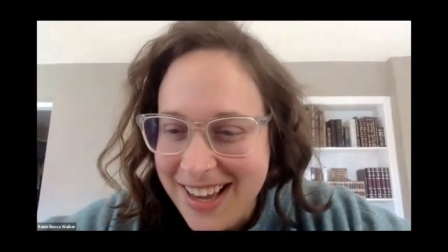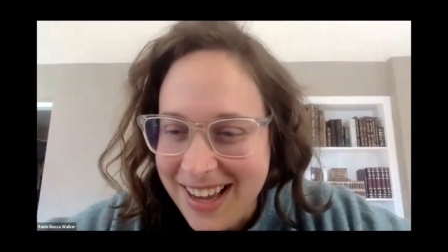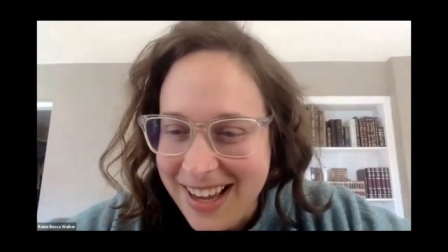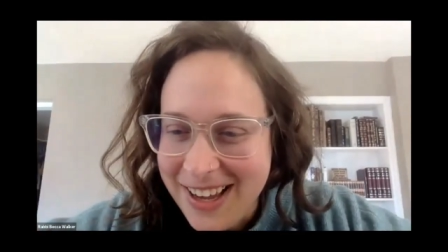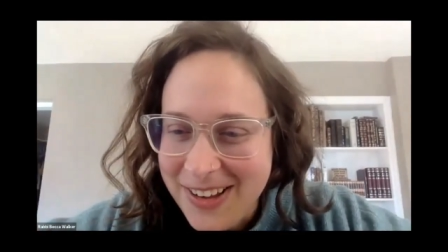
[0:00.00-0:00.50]

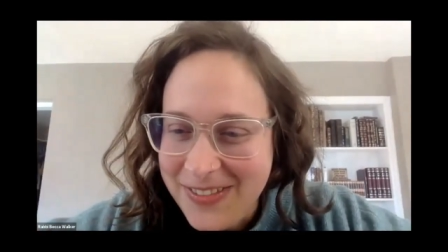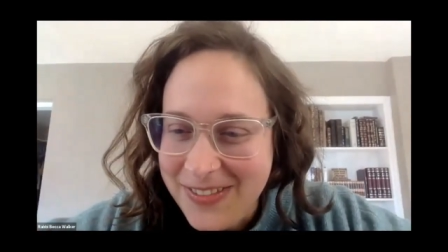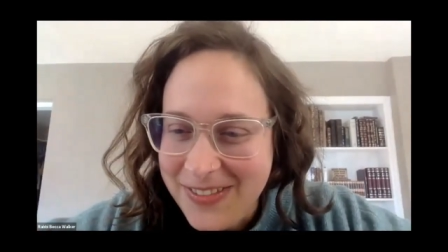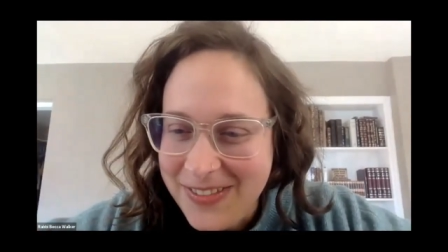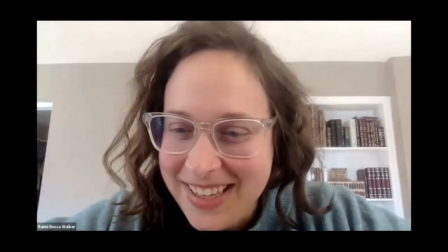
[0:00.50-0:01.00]

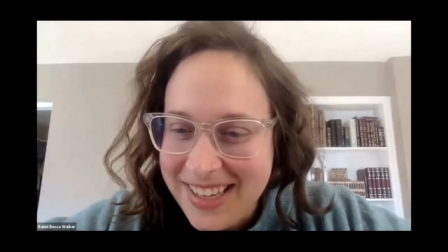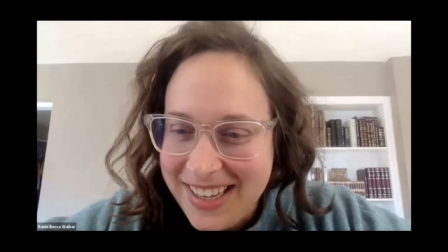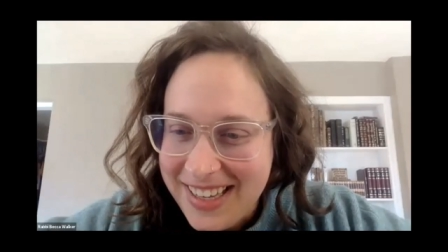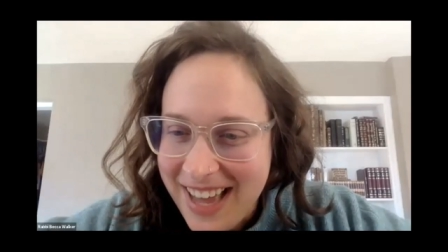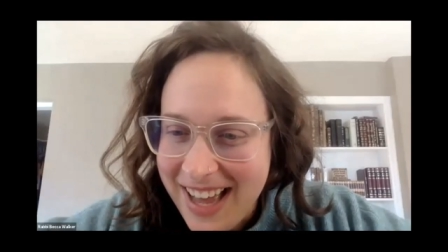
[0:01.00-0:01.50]
Um,
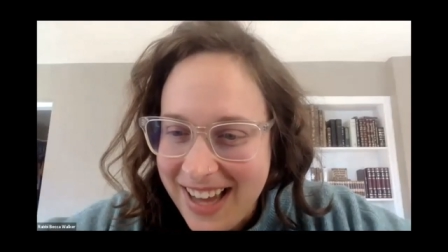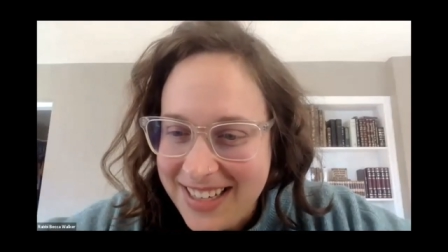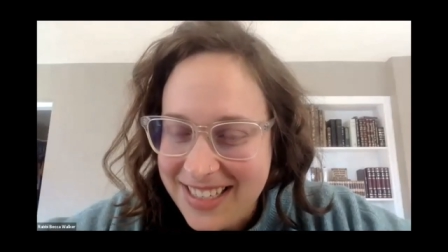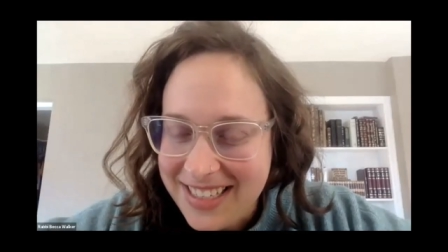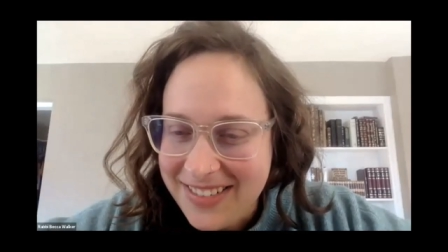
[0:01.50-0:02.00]
yeah and i
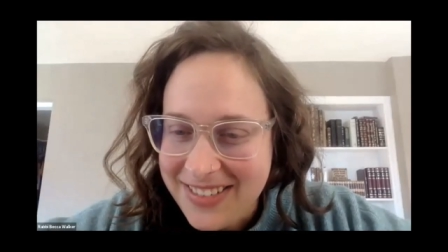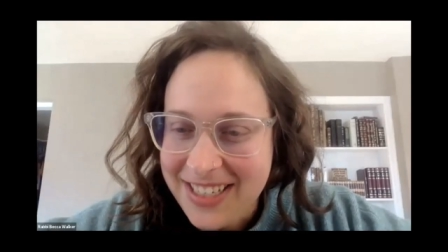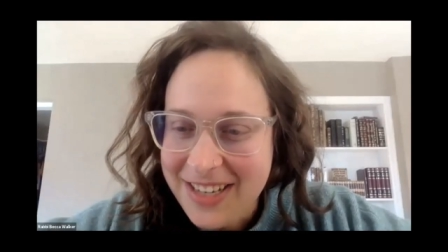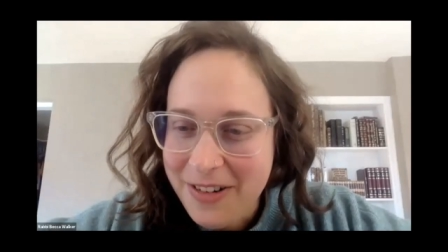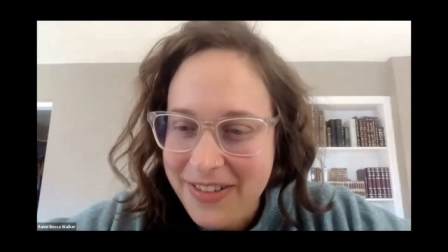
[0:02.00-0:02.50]
see
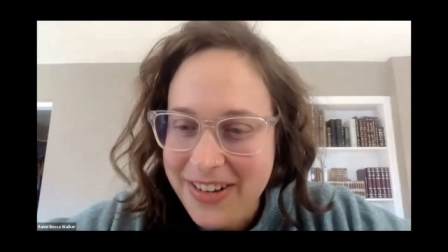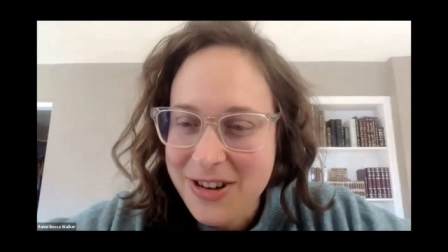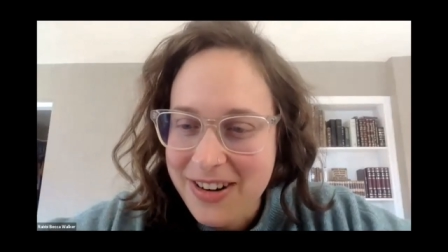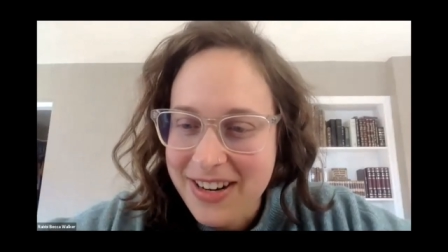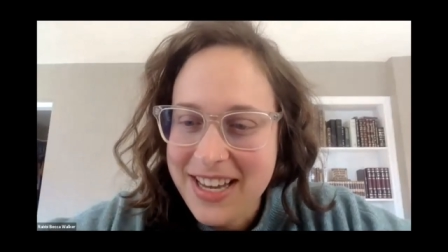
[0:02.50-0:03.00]
something covid
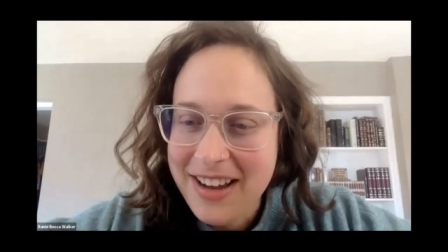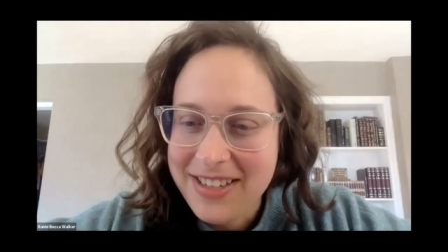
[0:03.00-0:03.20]
showed us how